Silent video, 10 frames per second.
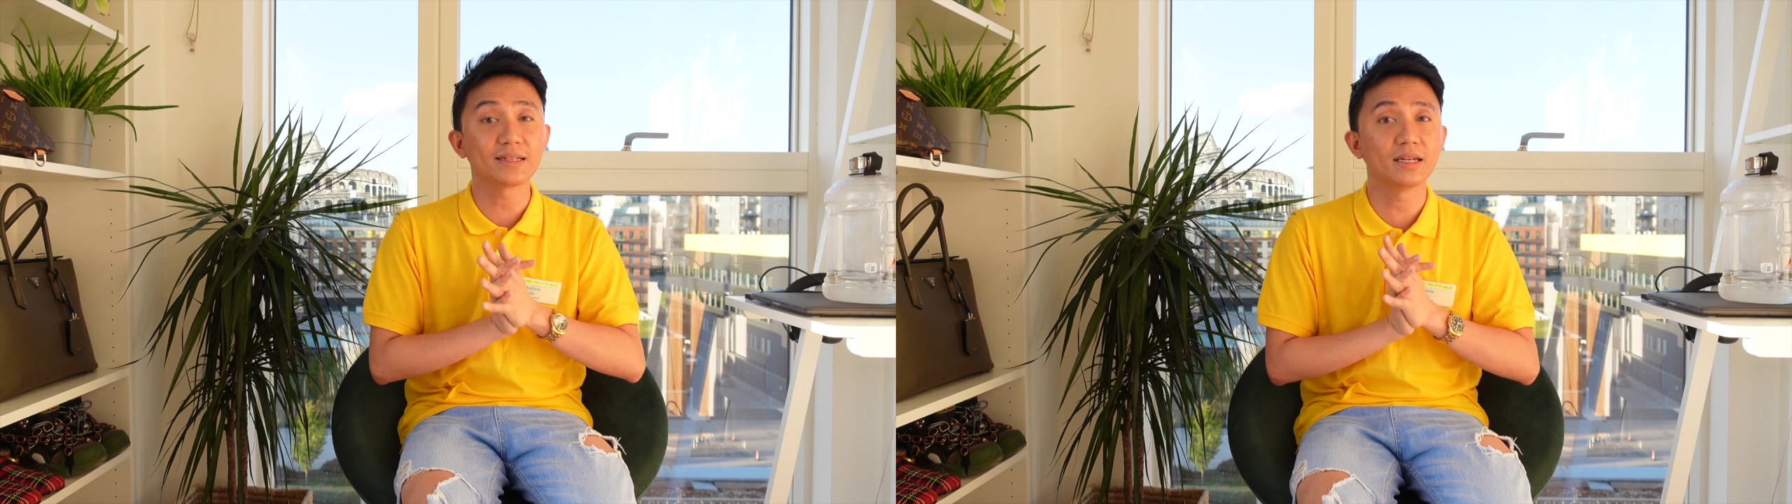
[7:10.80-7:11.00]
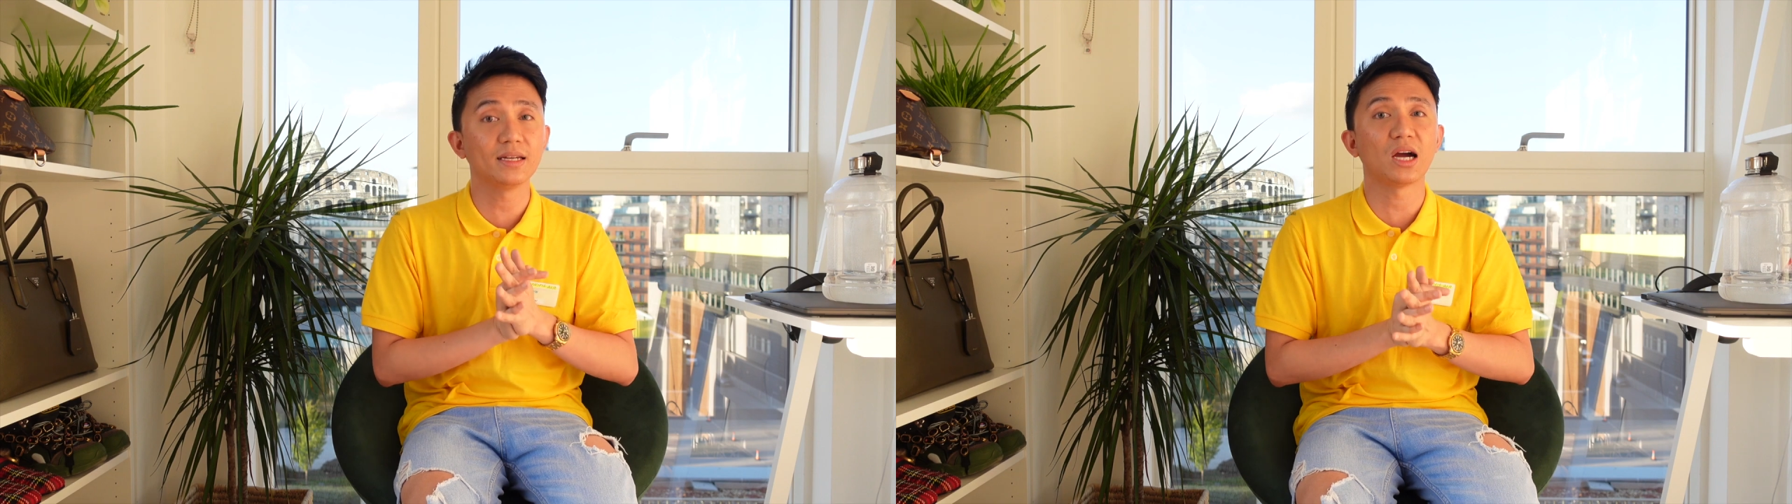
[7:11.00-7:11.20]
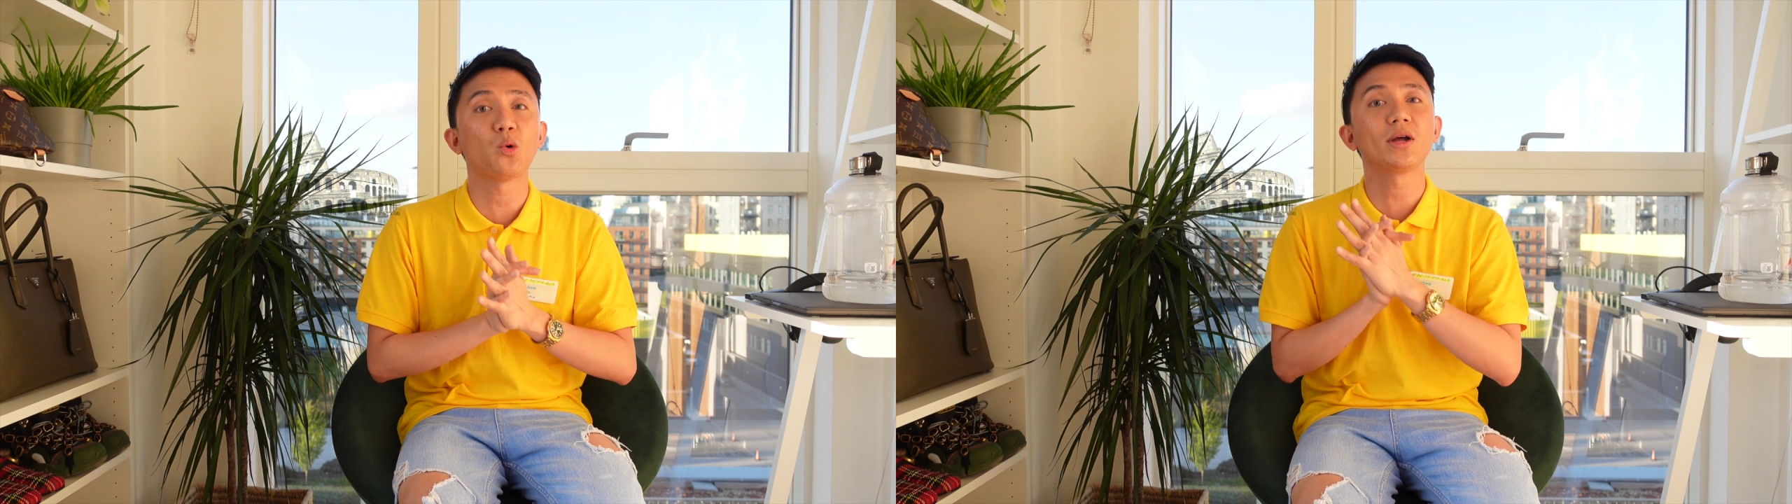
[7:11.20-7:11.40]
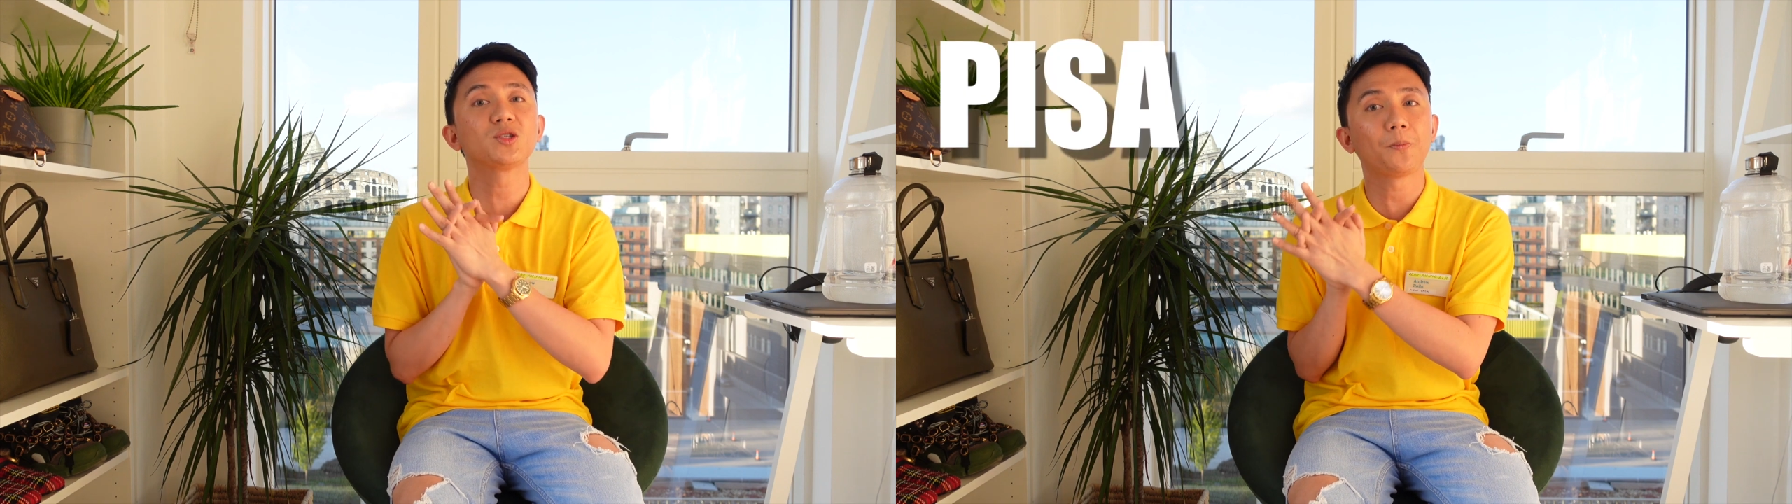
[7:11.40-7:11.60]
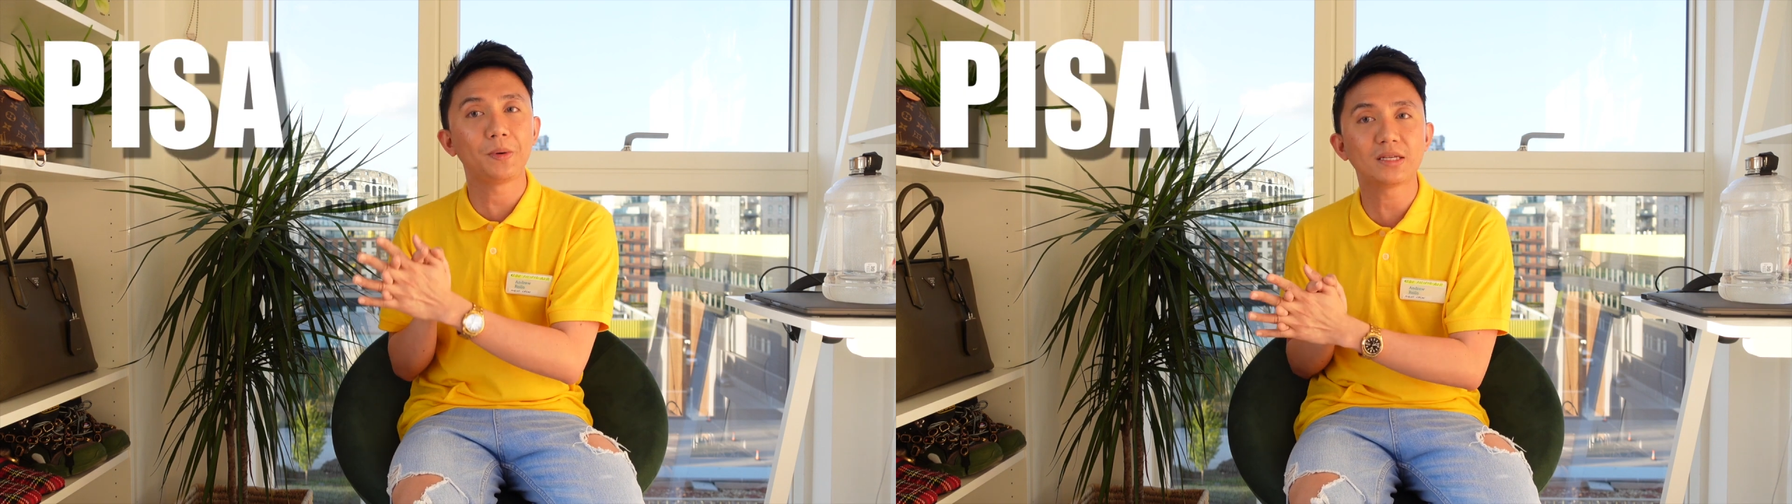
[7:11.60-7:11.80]
Italy, I went
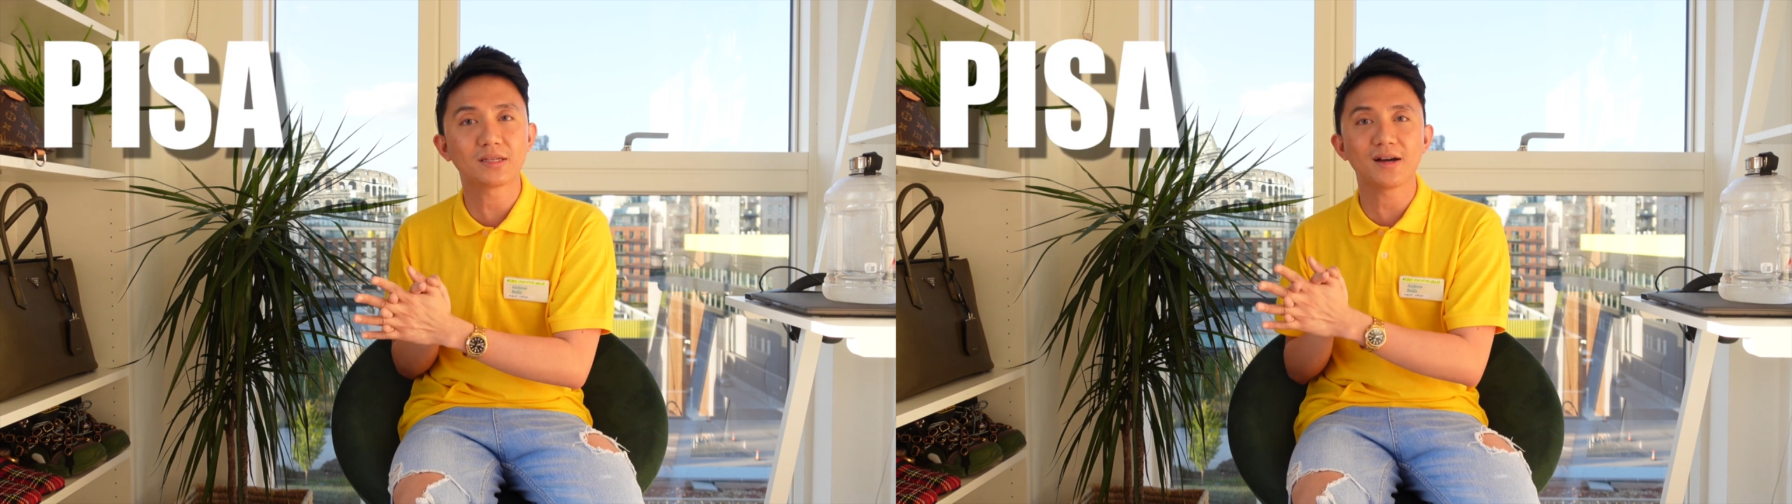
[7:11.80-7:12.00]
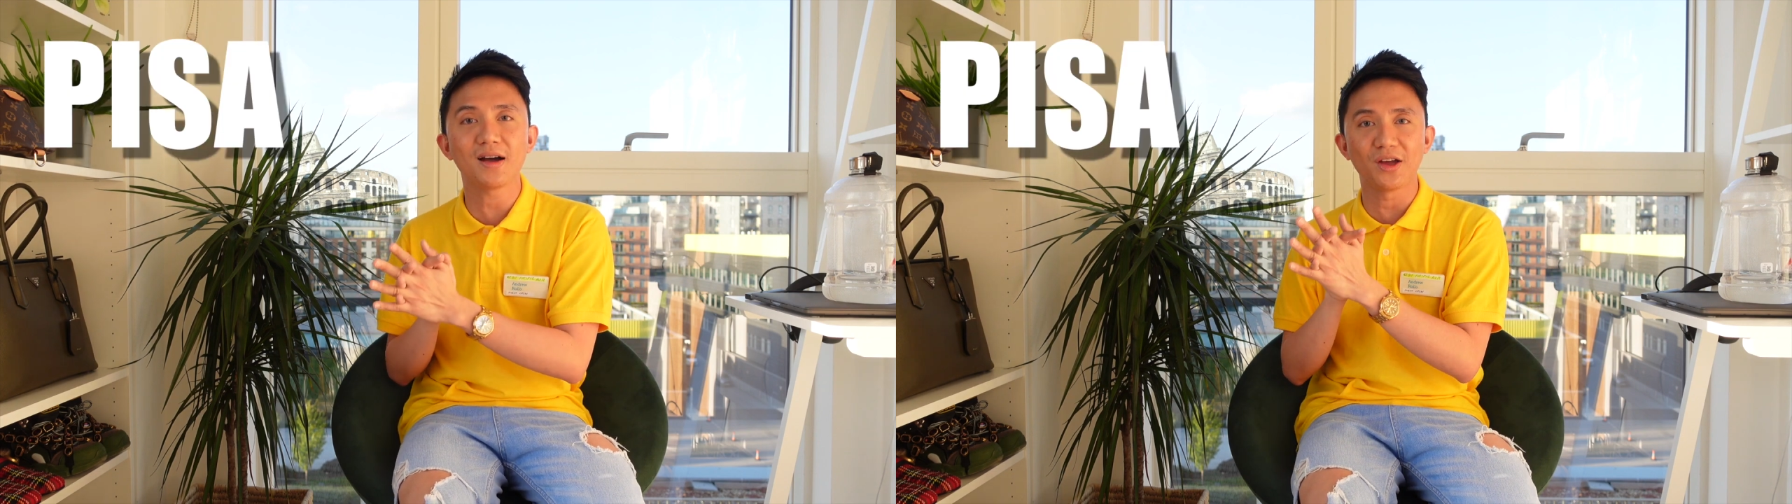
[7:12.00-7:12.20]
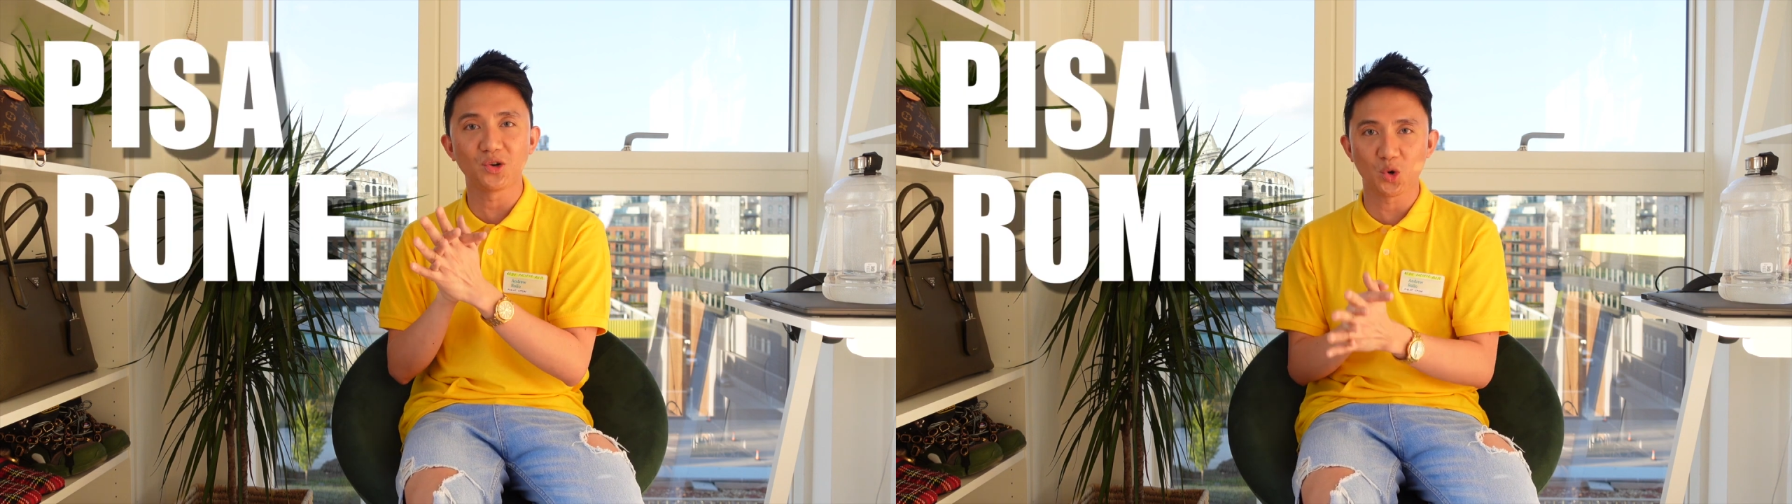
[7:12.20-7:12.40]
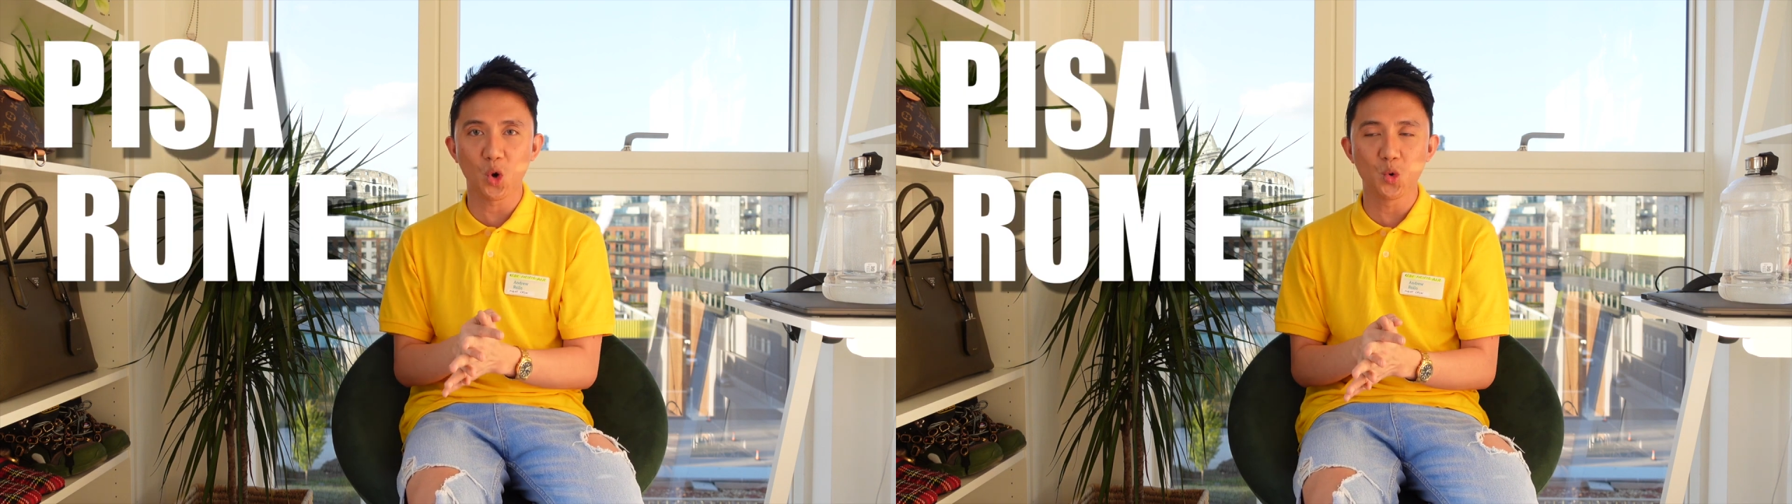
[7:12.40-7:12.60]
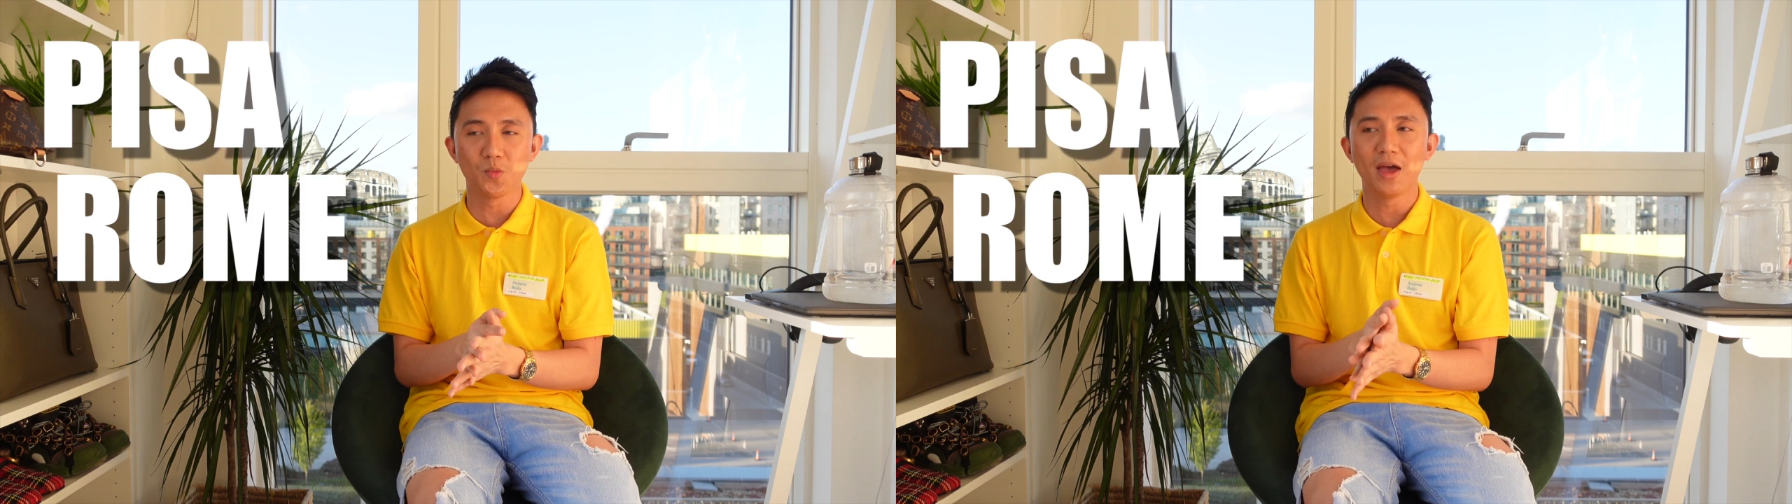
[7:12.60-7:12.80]
to Pisa and
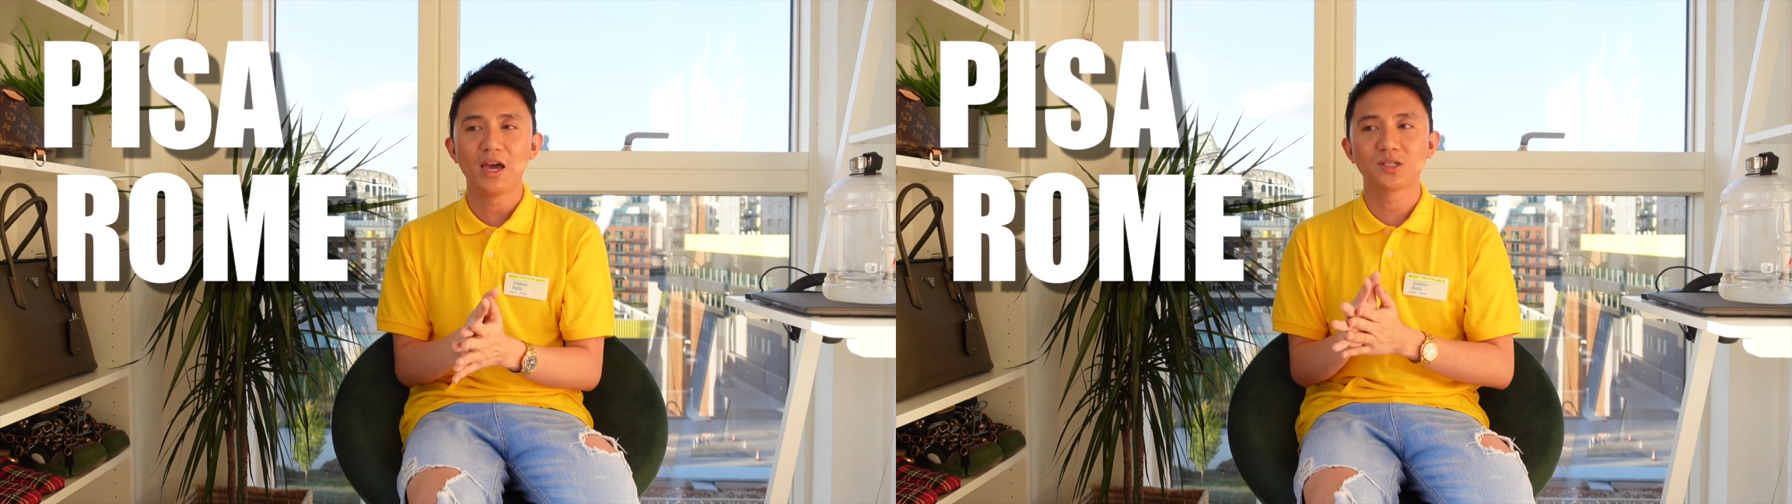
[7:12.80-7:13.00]
Rome.